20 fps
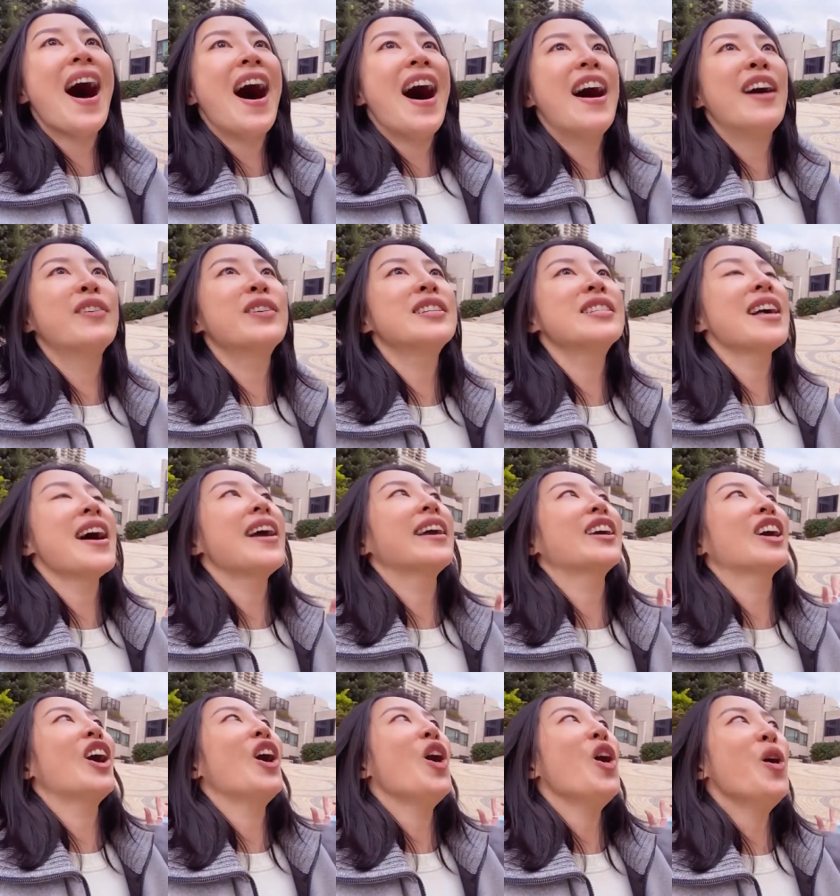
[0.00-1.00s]
I was like,
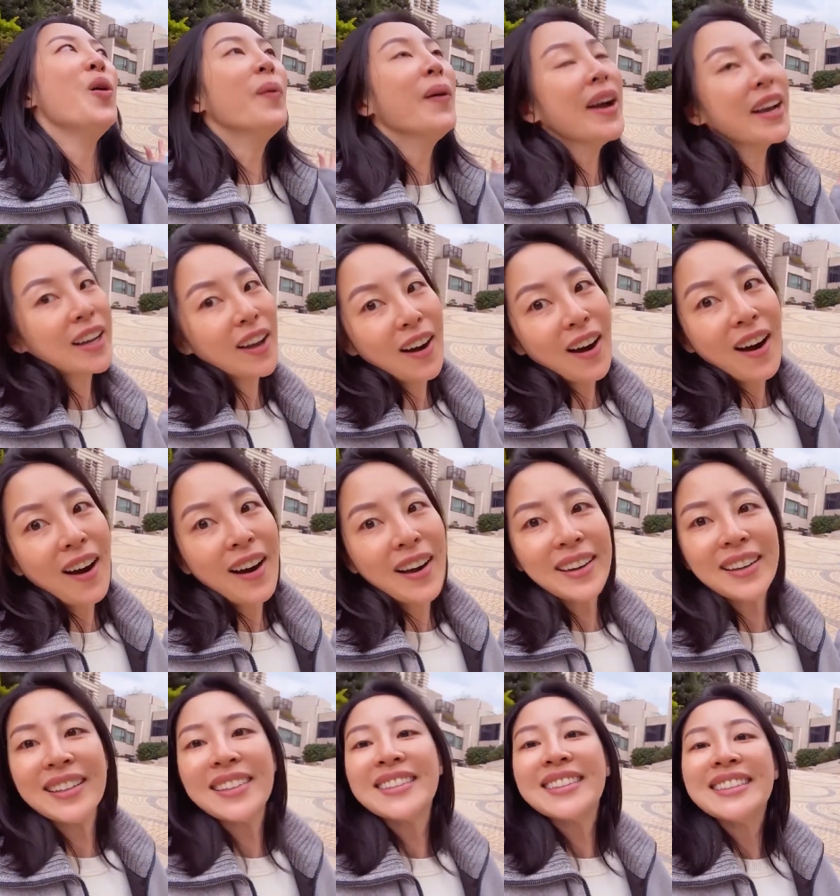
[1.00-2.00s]
oh my
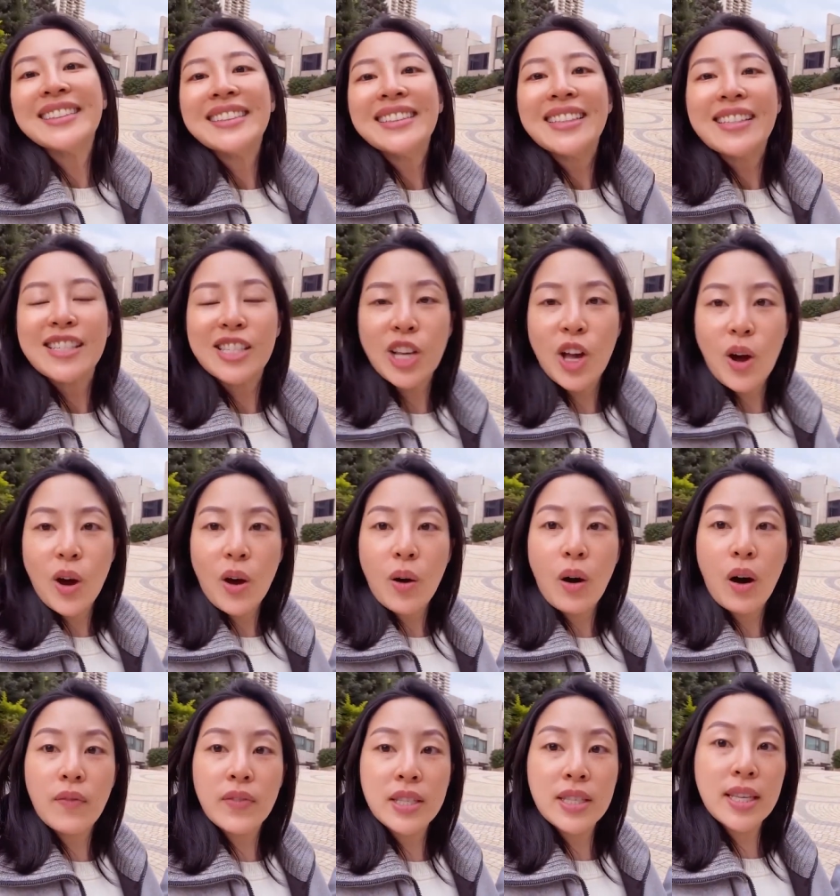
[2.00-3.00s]
God. So
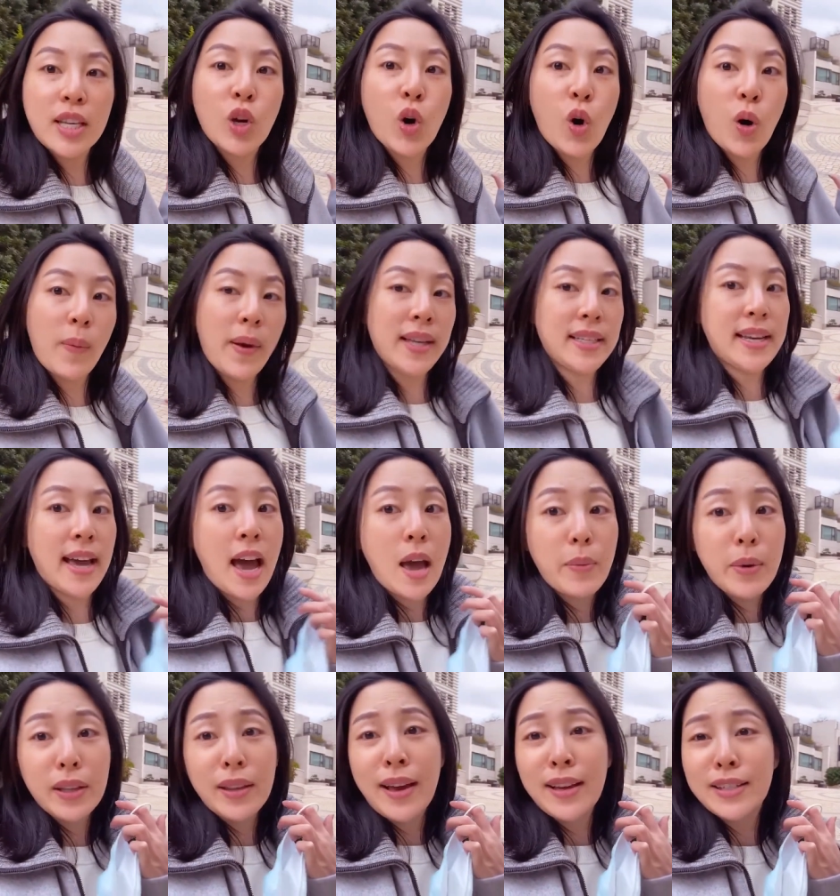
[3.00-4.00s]
obviously called my dad,
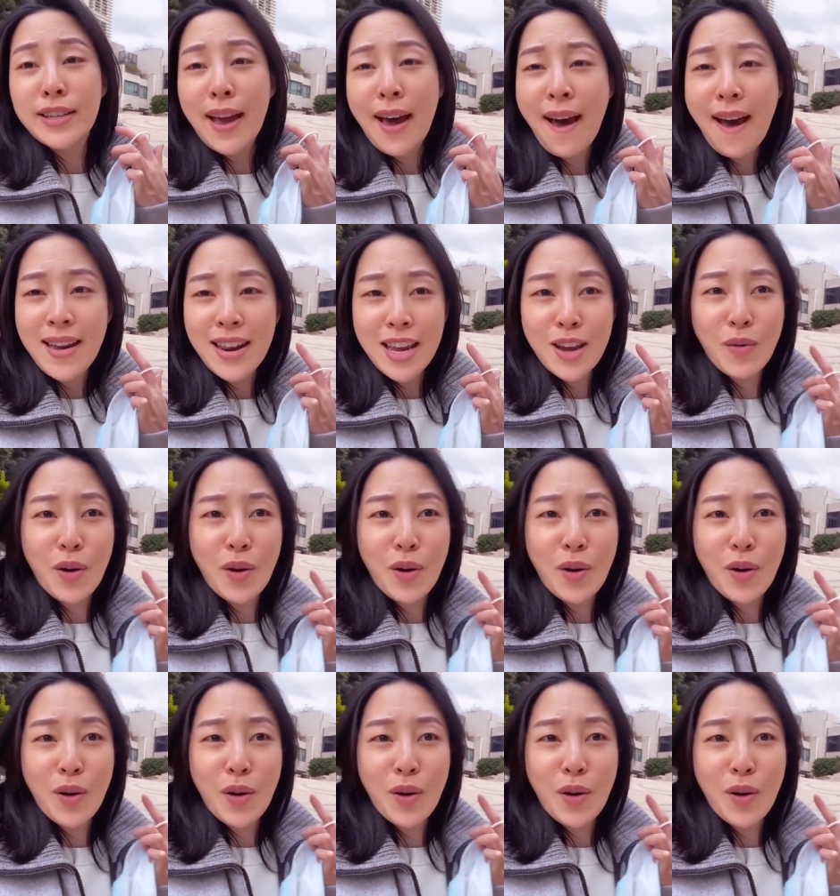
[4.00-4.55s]
be like, daddy,